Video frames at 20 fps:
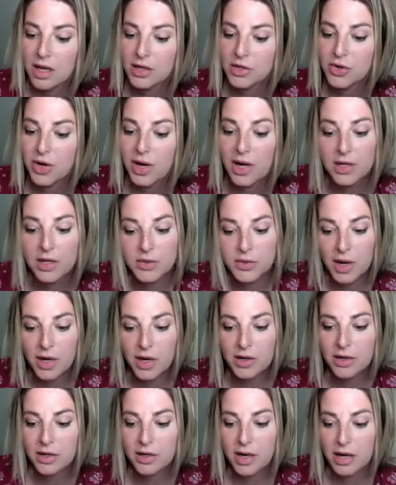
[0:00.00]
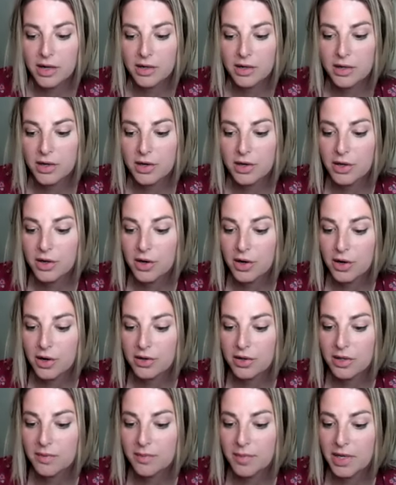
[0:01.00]
a trans writer and editor
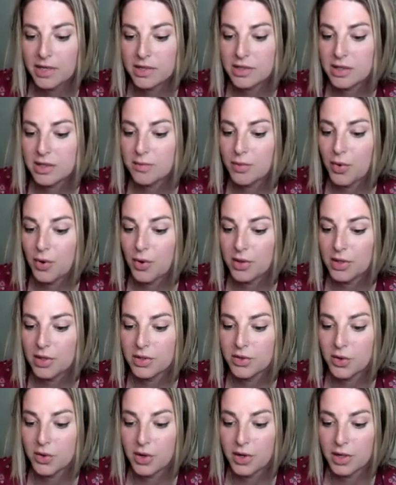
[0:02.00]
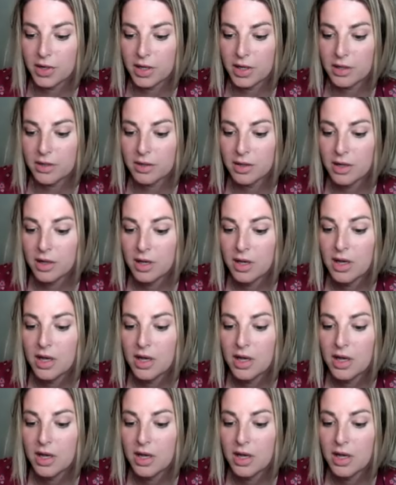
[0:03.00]
currently based in Portland, Oregon.